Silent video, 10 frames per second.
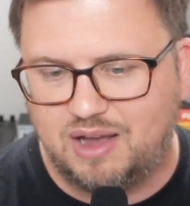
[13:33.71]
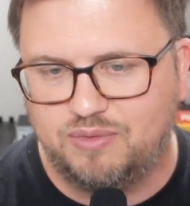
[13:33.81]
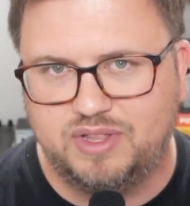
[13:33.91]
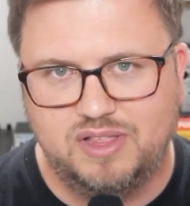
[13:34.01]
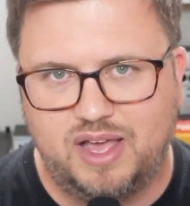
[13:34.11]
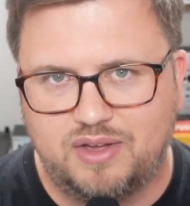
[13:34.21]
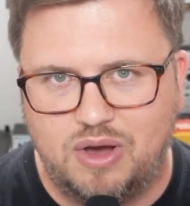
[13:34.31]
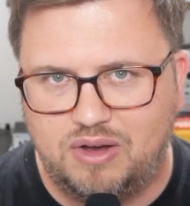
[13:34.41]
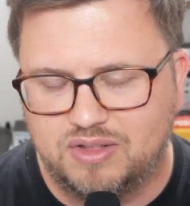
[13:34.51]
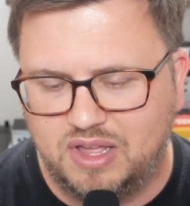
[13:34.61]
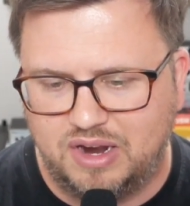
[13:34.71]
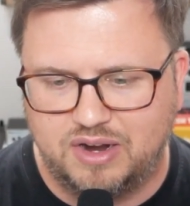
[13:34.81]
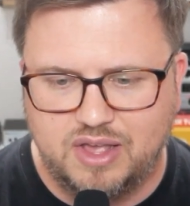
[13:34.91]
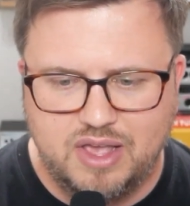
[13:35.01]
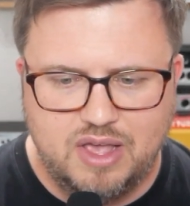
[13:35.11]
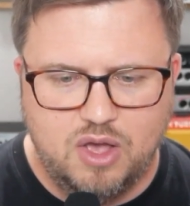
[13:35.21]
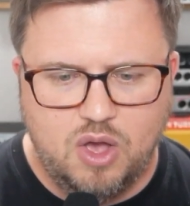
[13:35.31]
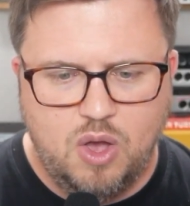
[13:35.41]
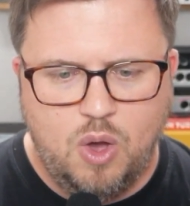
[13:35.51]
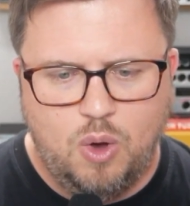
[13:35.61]
I really like Alclair
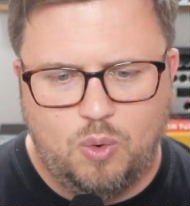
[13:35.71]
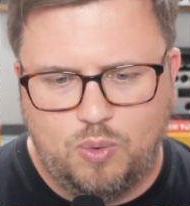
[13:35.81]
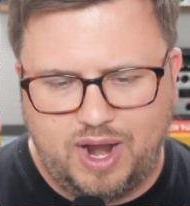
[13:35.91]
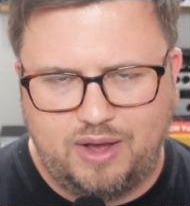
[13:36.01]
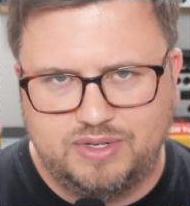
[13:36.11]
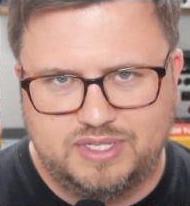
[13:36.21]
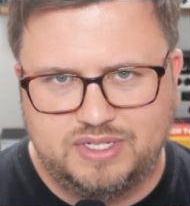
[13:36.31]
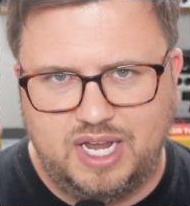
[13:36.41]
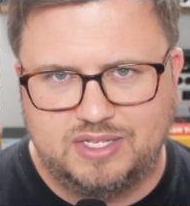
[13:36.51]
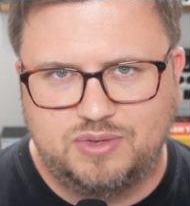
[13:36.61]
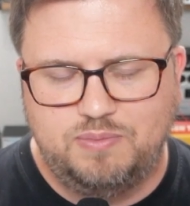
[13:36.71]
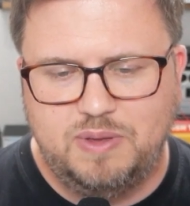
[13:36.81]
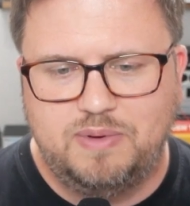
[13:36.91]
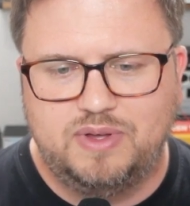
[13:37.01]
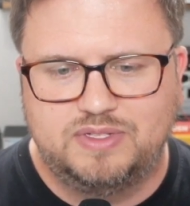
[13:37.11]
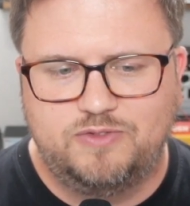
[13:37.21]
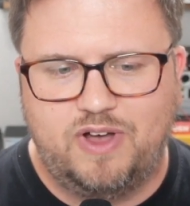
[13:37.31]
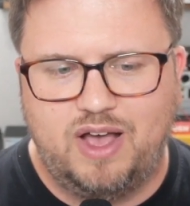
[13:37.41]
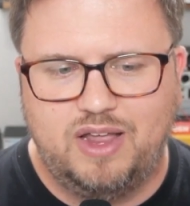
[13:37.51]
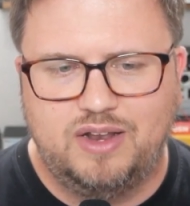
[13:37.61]
what I would suggest with people is
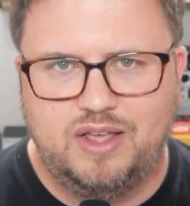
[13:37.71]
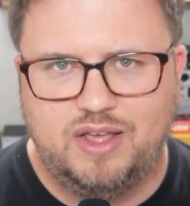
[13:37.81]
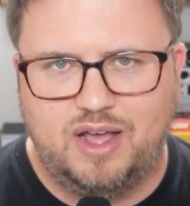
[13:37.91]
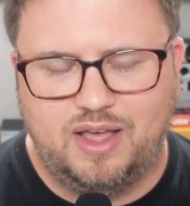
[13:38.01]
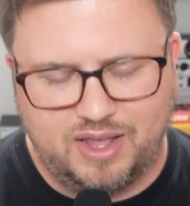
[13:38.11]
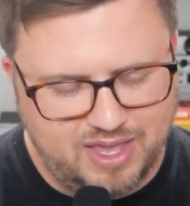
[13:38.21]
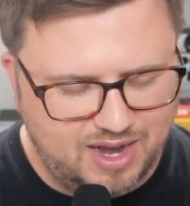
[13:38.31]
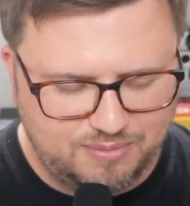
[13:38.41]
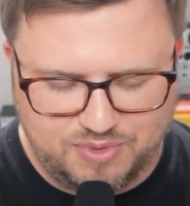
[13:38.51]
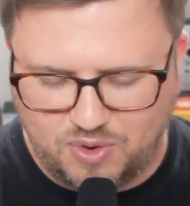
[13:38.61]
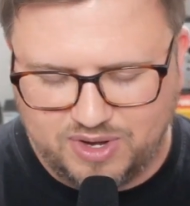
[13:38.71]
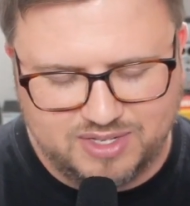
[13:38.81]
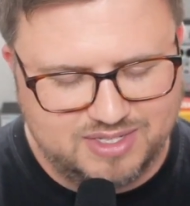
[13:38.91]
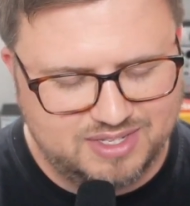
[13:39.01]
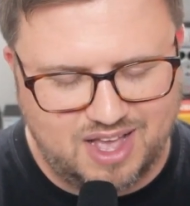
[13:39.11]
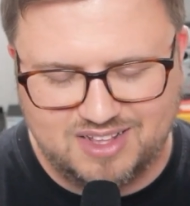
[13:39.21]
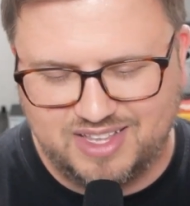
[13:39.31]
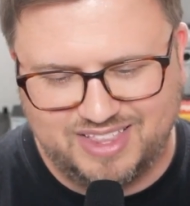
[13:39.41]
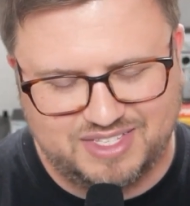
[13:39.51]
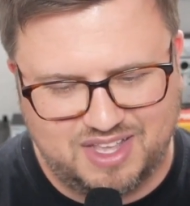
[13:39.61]
find uh, again, I'm going into
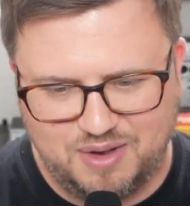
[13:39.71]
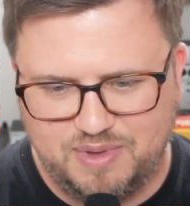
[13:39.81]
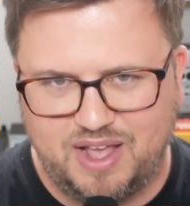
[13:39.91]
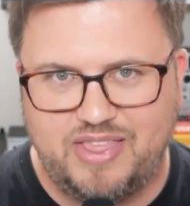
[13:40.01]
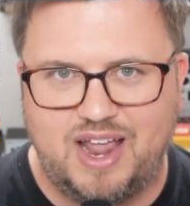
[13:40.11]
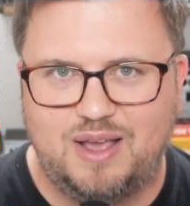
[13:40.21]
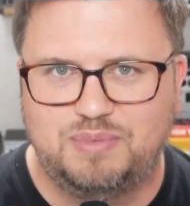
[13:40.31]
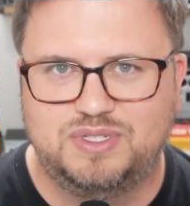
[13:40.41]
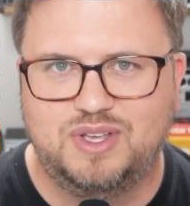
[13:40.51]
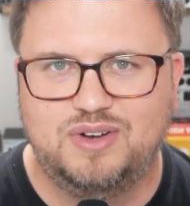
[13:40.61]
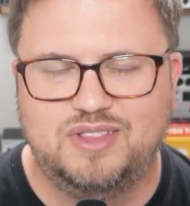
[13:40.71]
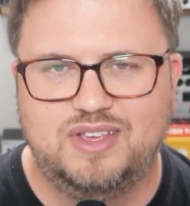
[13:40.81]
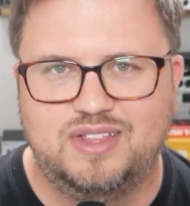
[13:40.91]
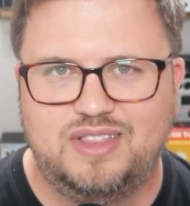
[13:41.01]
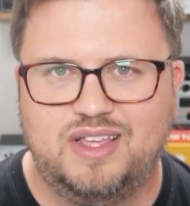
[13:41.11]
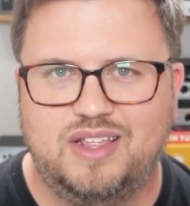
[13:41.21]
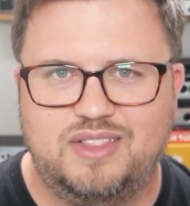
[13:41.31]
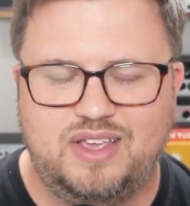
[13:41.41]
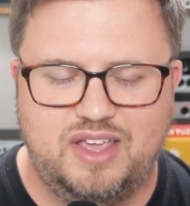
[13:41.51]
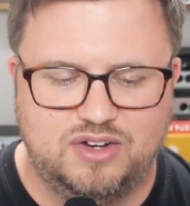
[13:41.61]
content that's going to be on that episode of the the,
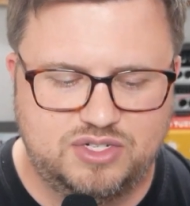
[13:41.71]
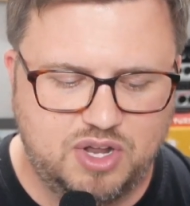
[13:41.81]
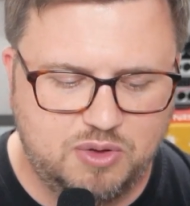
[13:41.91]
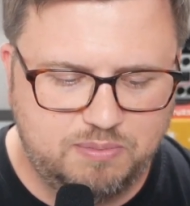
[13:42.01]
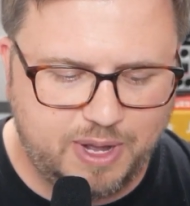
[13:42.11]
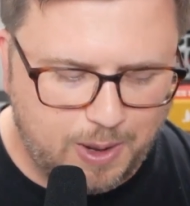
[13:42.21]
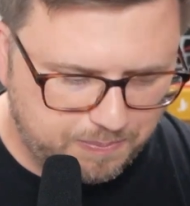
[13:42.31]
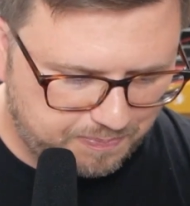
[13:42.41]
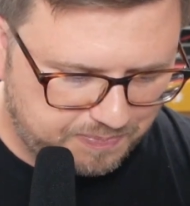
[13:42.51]
the gear show, but